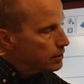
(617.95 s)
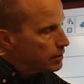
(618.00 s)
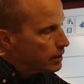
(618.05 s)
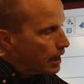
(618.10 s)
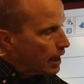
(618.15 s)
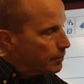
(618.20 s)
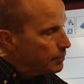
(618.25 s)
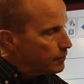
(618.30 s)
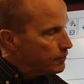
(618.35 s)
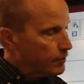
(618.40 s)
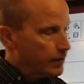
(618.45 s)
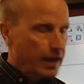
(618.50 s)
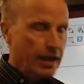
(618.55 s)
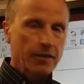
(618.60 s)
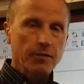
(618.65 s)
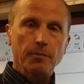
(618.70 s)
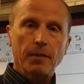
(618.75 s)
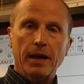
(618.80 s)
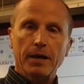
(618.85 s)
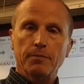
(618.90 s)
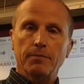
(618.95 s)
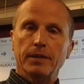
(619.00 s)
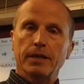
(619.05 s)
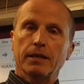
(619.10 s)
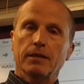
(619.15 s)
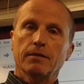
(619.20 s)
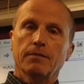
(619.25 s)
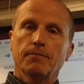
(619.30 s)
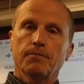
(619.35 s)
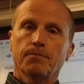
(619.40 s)
time of death might
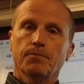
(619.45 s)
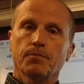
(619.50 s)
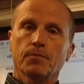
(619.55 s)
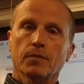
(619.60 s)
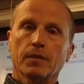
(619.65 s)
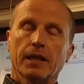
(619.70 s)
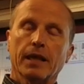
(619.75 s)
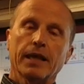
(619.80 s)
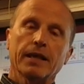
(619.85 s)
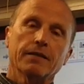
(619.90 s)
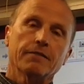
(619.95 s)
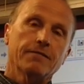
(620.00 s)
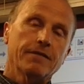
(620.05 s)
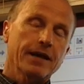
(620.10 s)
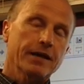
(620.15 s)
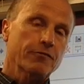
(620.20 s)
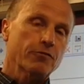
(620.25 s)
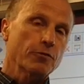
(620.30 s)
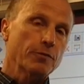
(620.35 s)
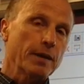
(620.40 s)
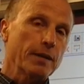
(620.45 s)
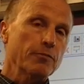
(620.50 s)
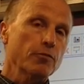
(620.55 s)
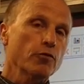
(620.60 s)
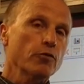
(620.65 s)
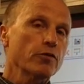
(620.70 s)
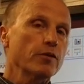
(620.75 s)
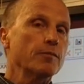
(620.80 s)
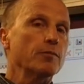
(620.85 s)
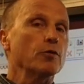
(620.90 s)
be. Okay, in fact,
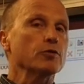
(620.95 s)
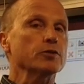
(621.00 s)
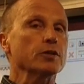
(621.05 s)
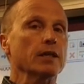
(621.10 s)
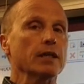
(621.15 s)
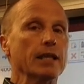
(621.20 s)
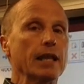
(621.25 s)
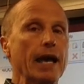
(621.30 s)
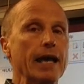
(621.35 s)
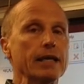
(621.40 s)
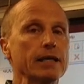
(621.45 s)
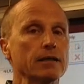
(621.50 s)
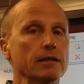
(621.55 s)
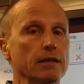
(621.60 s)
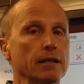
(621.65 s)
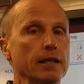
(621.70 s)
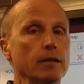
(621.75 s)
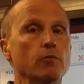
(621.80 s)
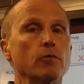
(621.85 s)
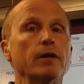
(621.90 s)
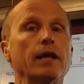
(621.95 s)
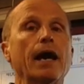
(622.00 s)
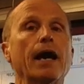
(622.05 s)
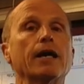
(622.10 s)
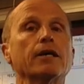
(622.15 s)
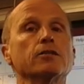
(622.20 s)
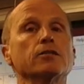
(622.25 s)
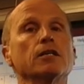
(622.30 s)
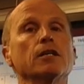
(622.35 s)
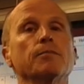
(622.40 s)
remember the most likely would
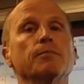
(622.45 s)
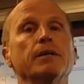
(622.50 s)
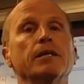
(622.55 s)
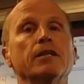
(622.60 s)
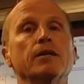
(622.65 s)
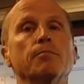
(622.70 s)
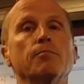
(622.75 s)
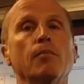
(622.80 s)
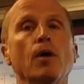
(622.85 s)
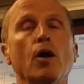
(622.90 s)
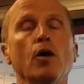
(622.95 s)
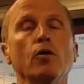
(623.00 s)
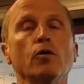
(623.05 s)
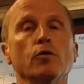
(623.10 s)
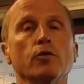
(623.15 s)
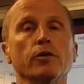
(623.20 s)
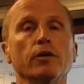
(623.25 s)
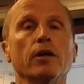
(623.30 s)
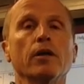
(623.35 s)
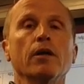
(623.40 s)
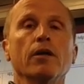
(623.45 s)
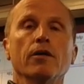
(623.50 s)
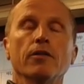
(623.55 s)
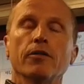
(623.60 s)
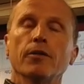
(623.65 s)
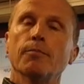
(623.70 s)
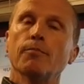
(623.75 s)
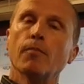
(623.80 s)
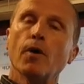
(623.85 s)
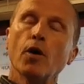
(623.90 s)
actually be the mode.
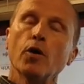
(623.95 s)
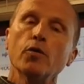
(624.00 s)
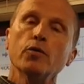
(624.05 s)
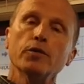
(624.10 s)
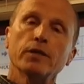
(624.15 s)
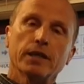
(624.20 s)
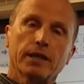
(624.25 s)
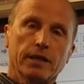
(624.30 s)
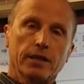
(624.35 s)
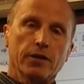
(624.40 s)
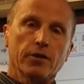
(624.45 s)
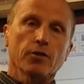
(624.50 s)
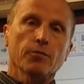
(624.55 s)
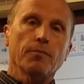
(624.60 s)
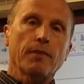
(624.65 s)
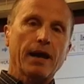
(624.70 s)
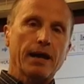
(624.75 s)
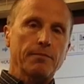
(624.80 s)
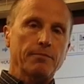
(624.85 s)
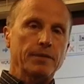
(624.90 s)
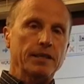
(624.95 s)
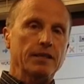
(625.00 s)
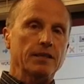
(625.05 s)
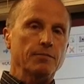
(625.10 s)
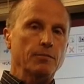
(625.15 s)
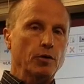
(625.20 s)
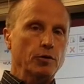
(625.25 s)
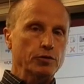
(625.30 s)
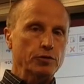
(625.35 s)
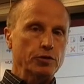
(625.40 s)
The mode here might be
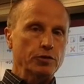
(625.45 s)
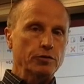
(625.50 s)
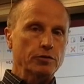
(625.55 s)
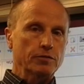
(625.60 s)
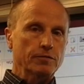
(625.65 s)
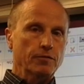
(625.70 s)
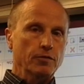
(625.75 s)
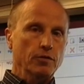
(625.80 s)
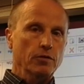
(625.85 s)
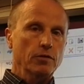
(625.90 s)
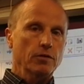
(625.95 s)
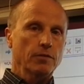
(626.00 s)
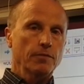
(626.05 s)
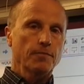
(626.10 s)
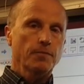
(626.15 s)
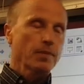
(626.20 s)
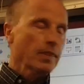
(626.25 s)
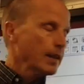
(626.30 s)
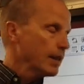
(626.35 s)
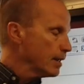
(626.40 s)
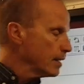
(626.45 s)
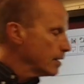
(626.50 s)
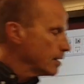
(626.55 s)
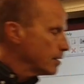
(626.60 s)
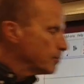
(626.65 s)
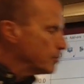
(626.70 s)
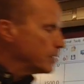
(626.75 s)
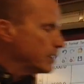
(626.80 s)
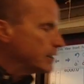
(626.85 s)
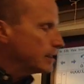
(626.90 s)
the most useful.
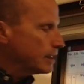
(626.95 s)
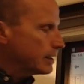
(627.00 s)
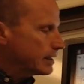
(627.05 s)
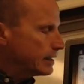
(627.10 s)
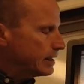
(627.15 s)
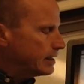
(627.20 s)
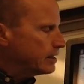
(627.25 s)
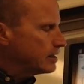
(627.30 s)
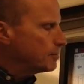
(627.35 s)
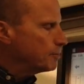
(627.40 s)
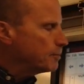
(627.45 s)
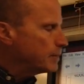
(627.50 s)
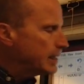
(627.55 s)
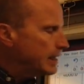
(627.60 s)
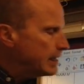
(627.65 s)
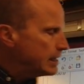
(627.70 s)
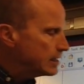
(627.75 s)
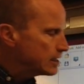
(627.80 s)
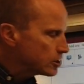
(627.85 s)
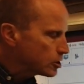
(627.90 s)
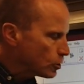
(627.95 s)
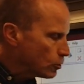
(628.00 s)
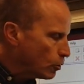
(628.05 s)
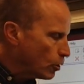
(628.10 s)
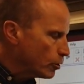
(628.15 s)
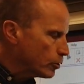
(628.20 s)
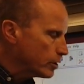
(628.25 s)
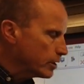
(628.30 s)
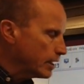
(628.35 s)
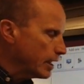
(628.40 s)
But again, the mean is
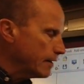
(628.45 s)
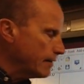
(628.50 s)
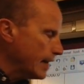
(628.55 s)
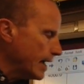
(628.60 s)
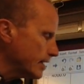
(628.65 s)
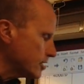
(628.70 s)
quoted, and